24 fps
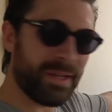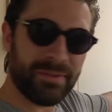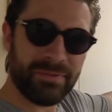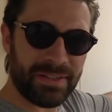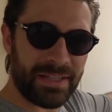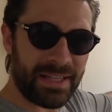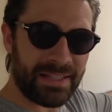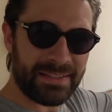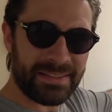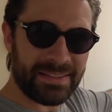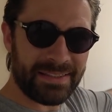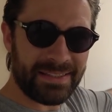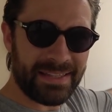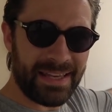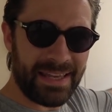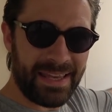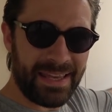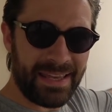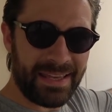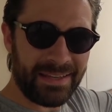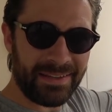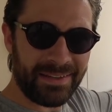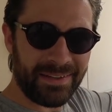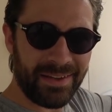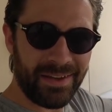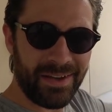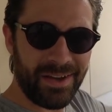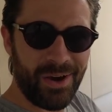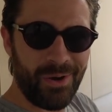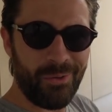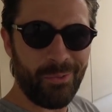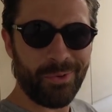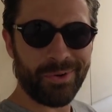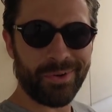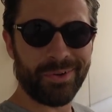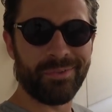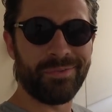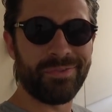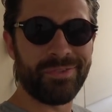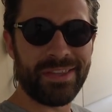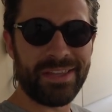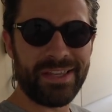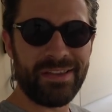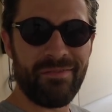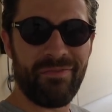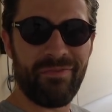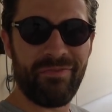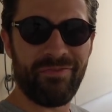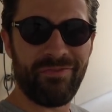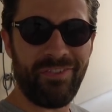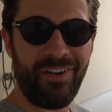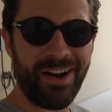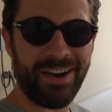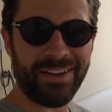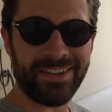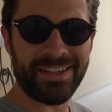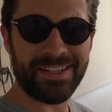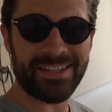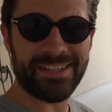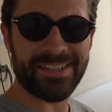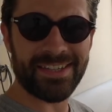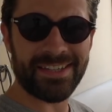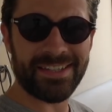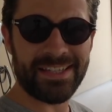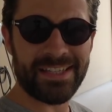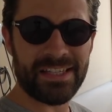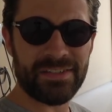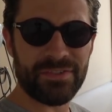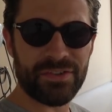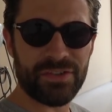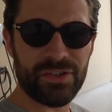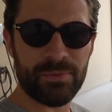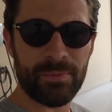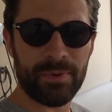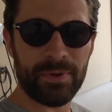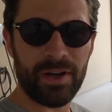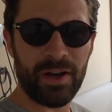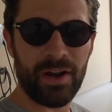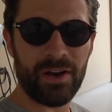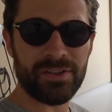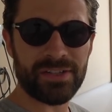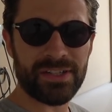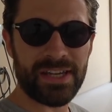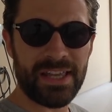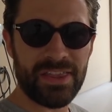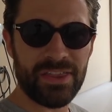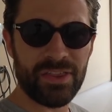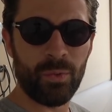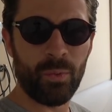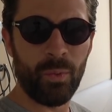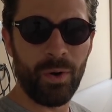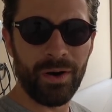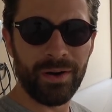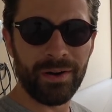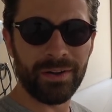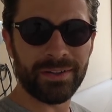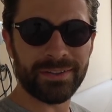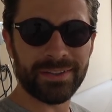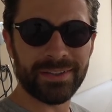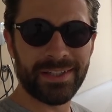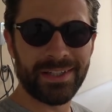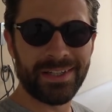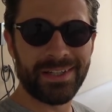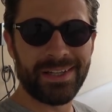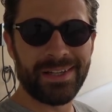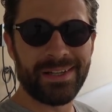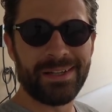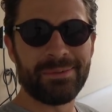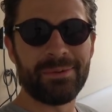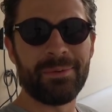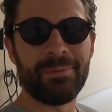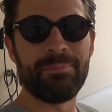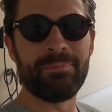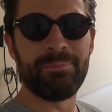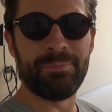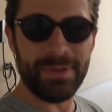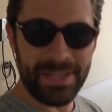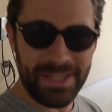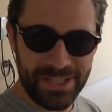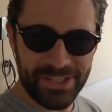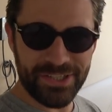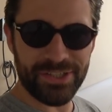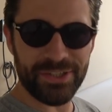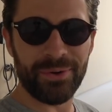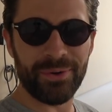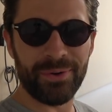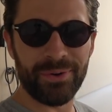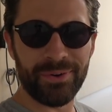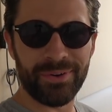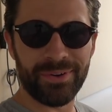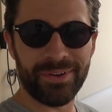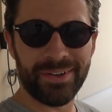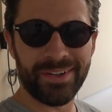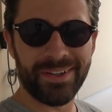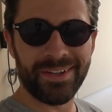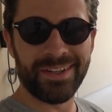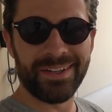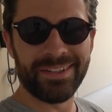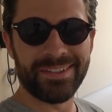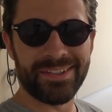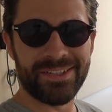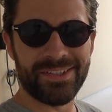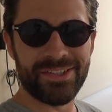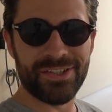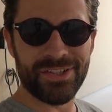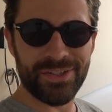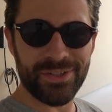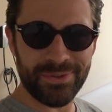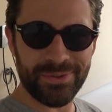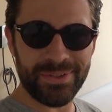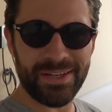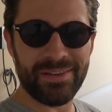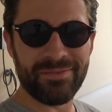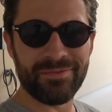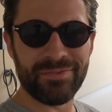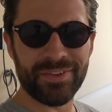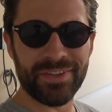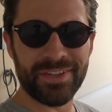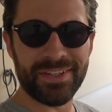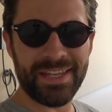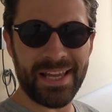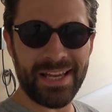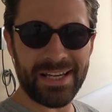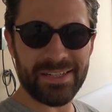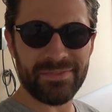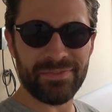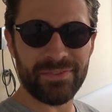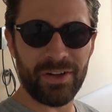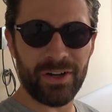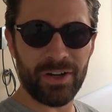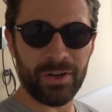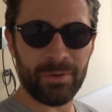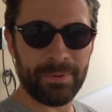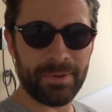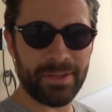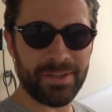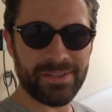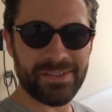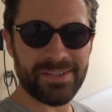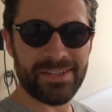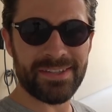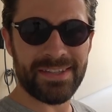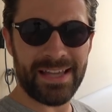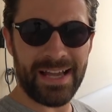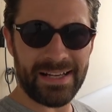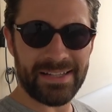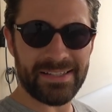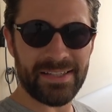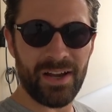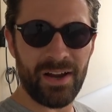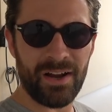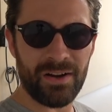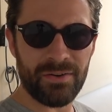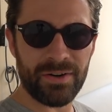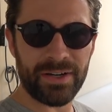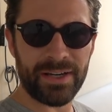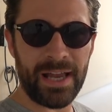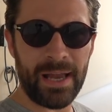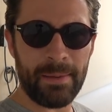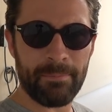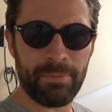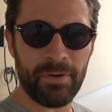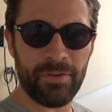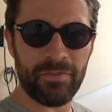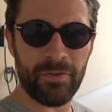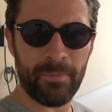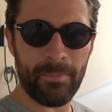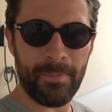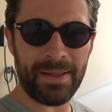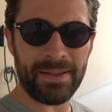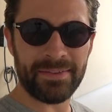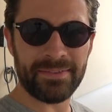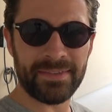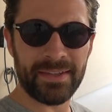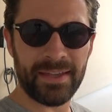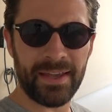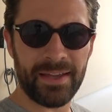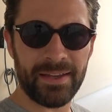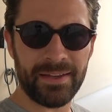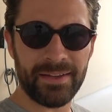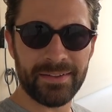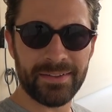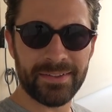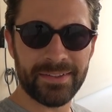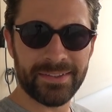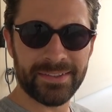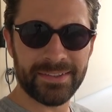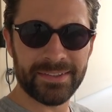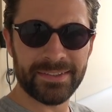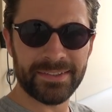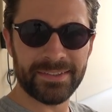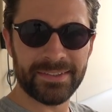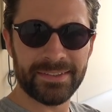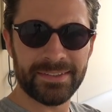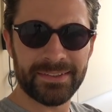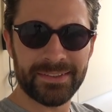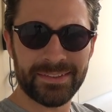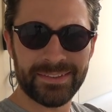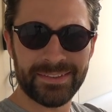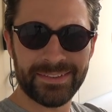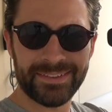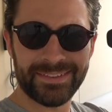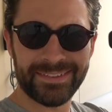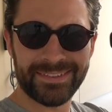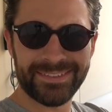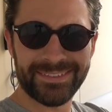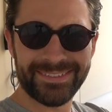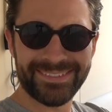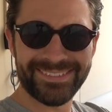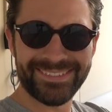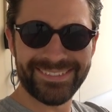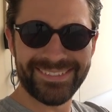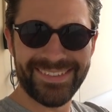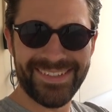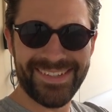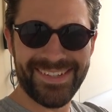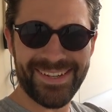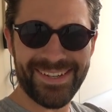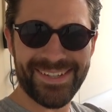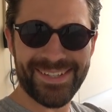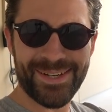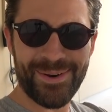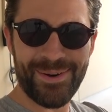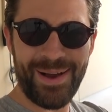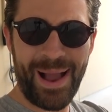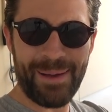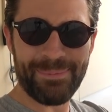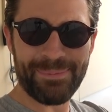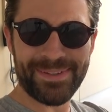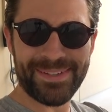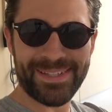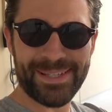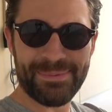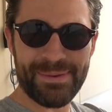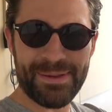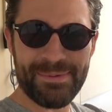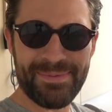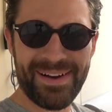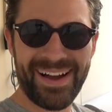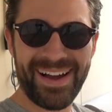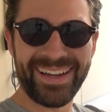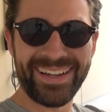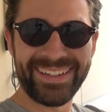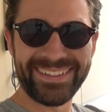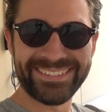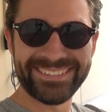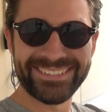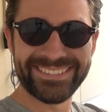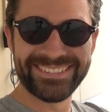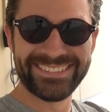we have landed in one of the finest cities for supercars in the world. Be sure to tune in for the next vlog because that Huracan Performante just so happens to be mine.